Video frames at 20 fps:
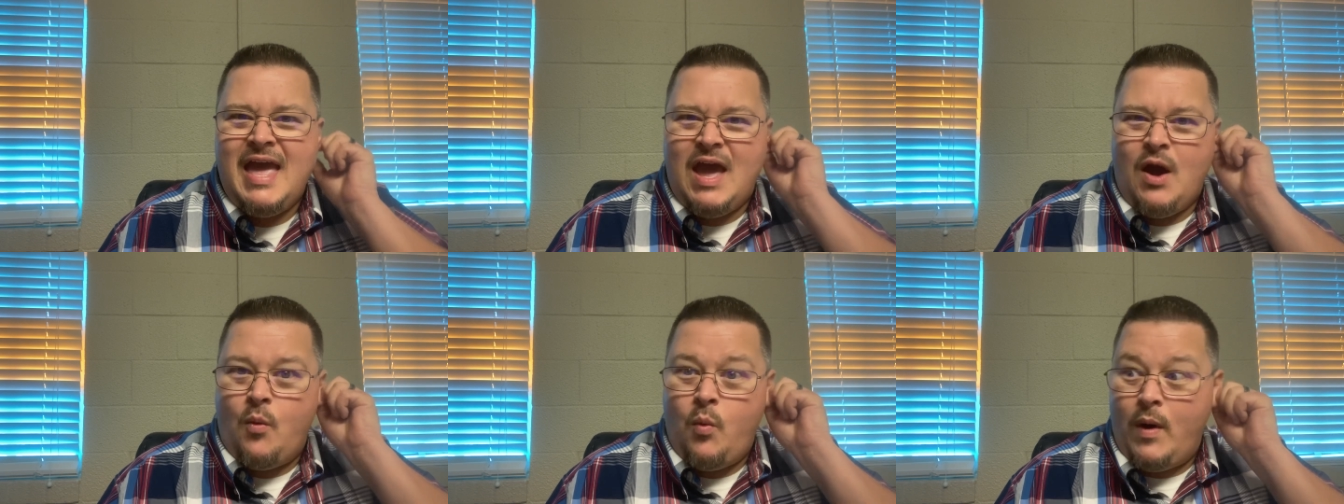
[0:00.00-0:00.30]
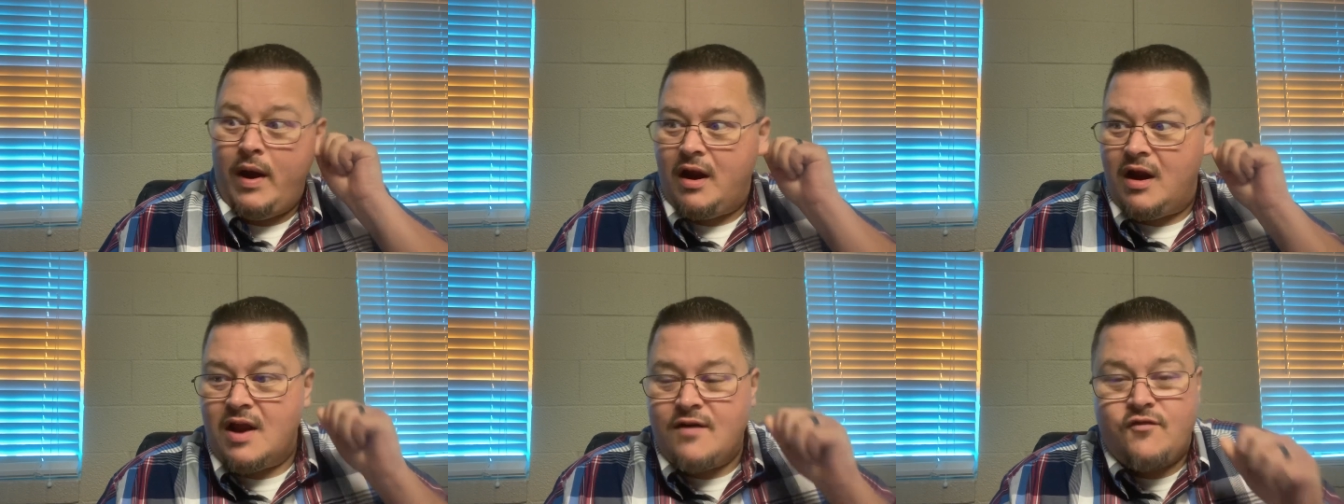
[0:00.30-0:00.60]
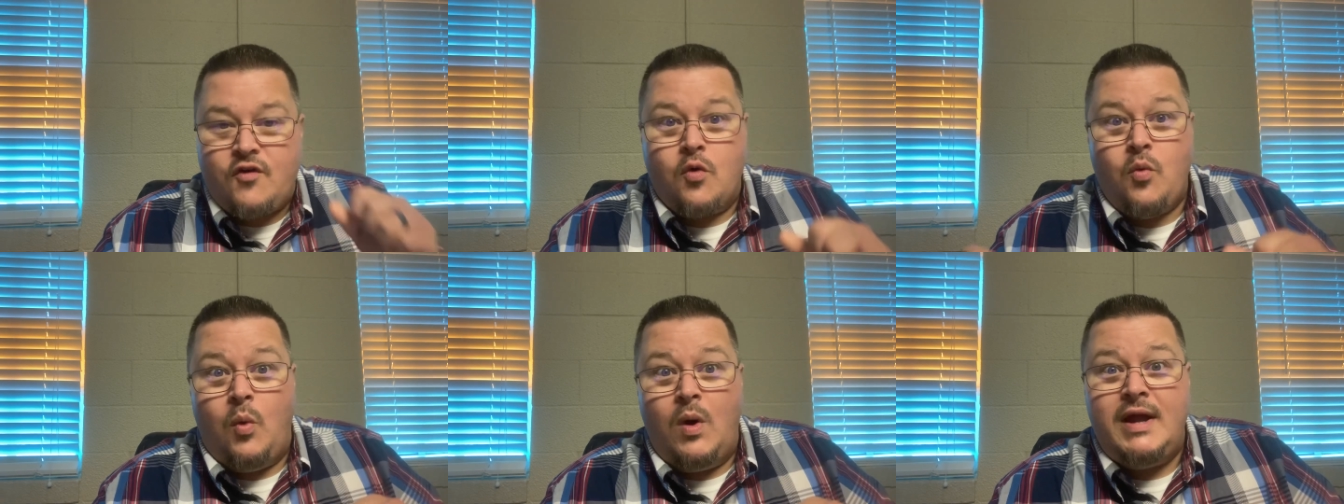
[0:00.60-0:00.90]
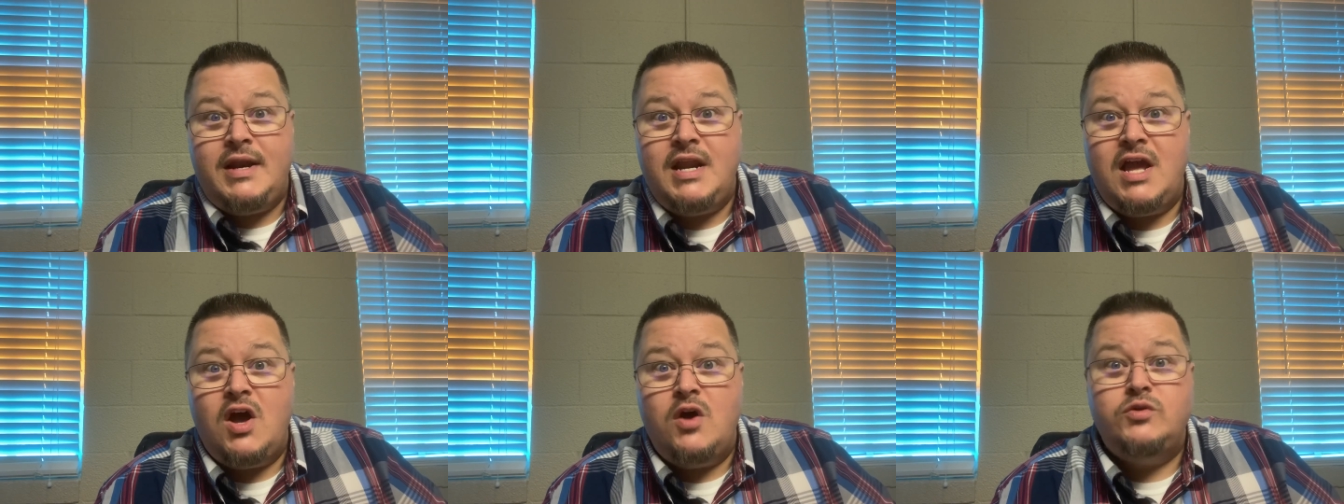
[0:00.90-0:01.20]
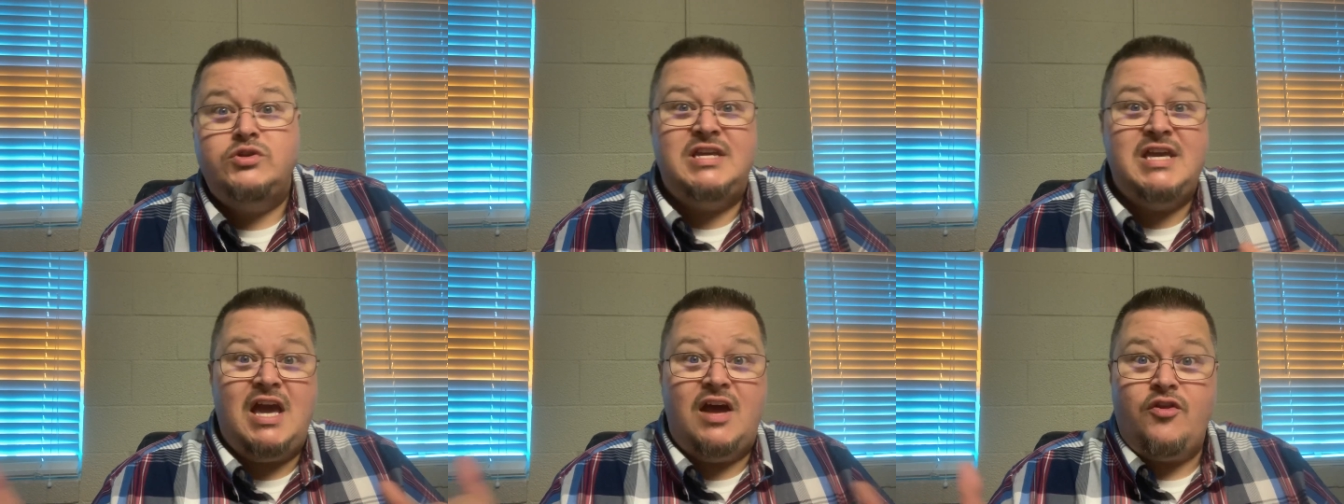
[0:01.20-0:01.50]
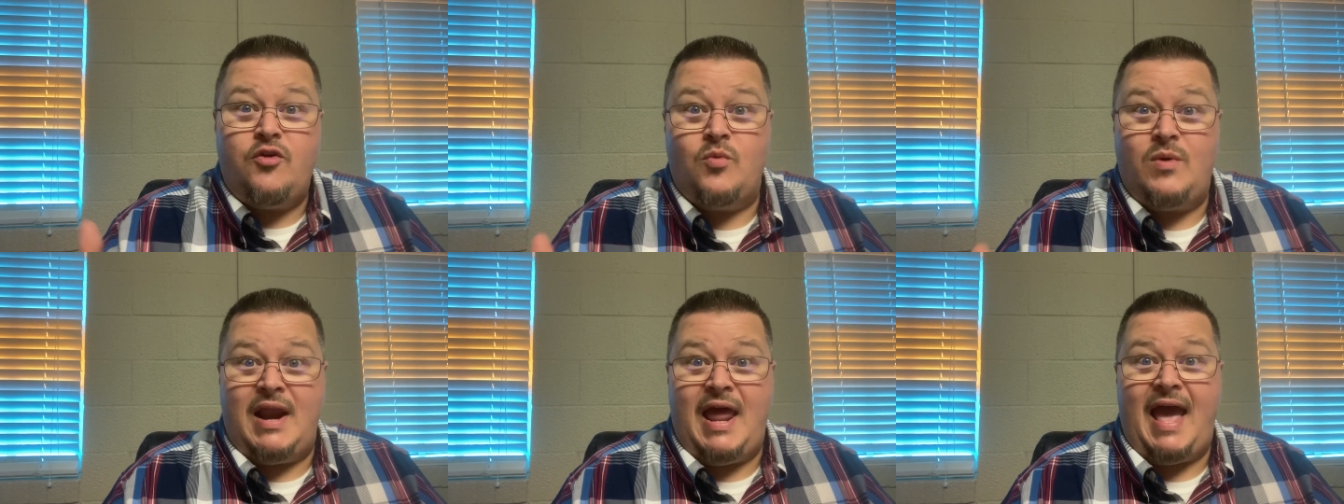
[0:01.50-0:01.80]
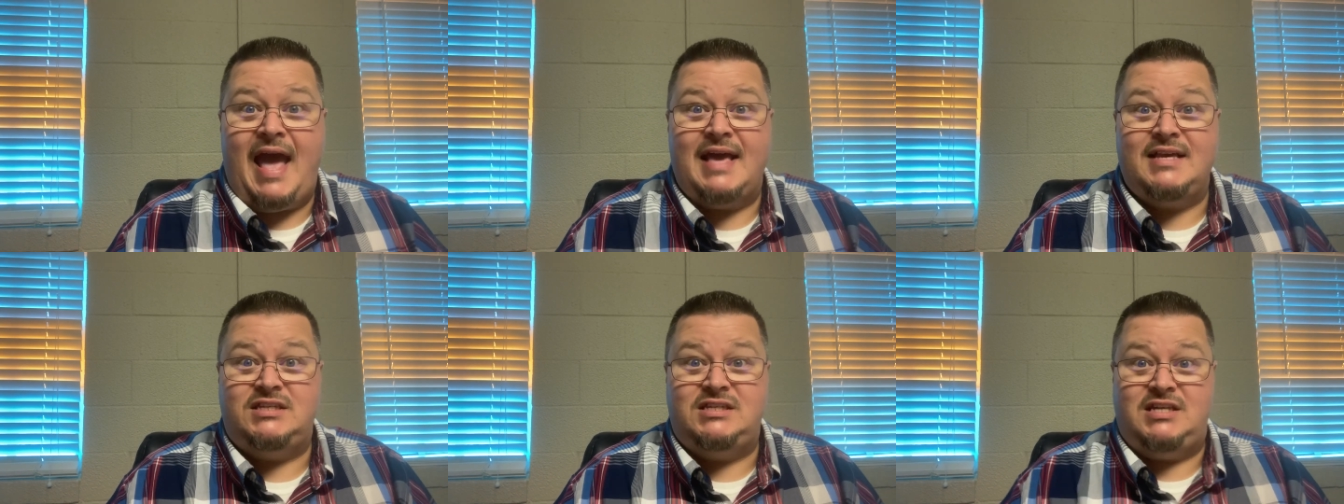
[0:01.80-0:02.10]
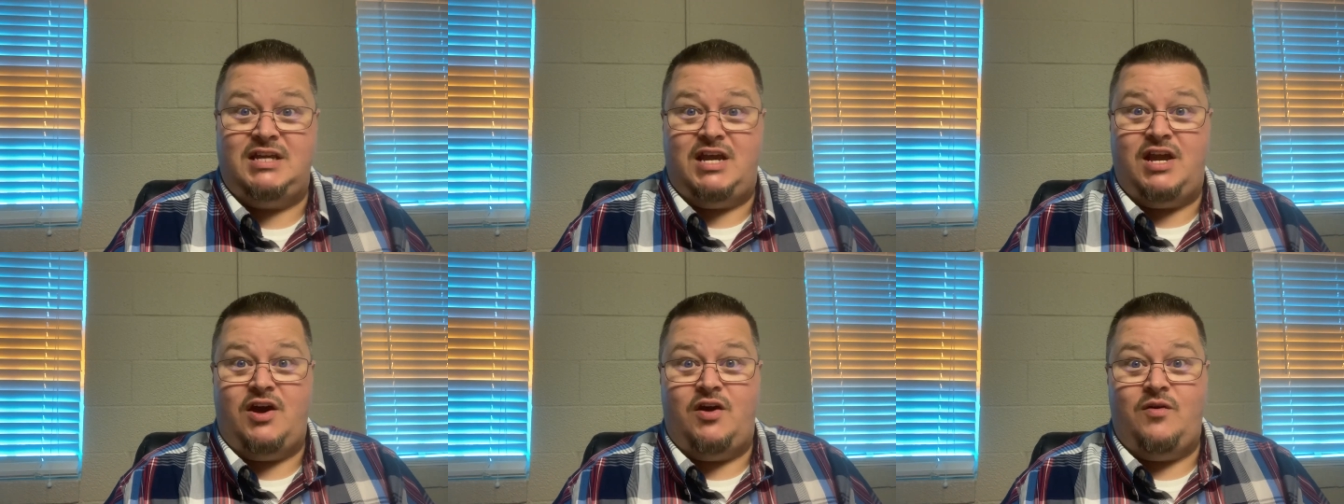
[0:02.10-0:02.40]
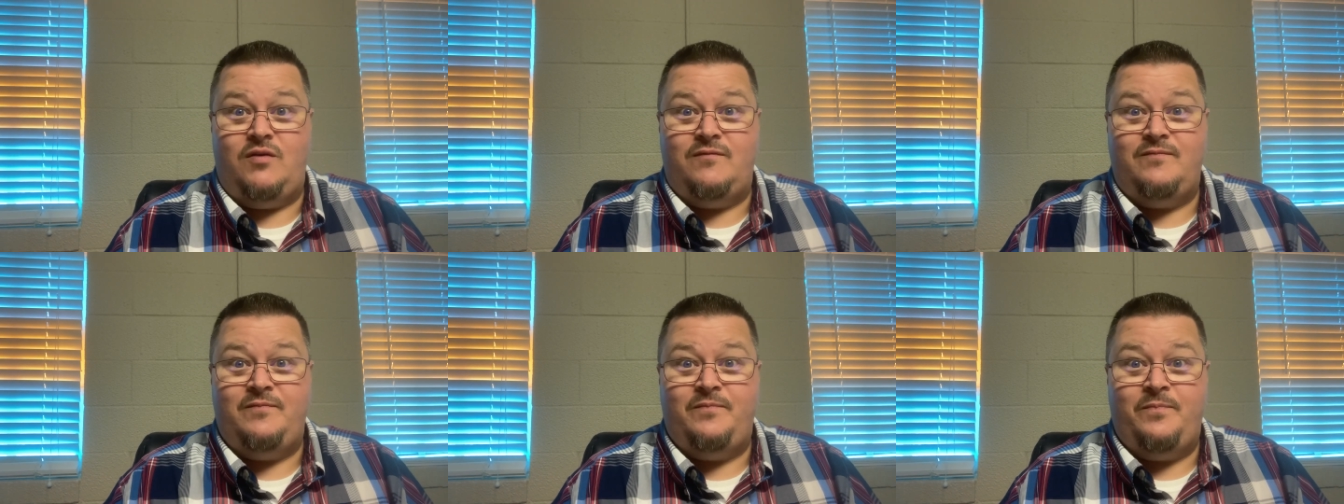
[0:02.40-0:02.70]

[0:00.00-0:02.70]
Wherever one goes, the other one has to go.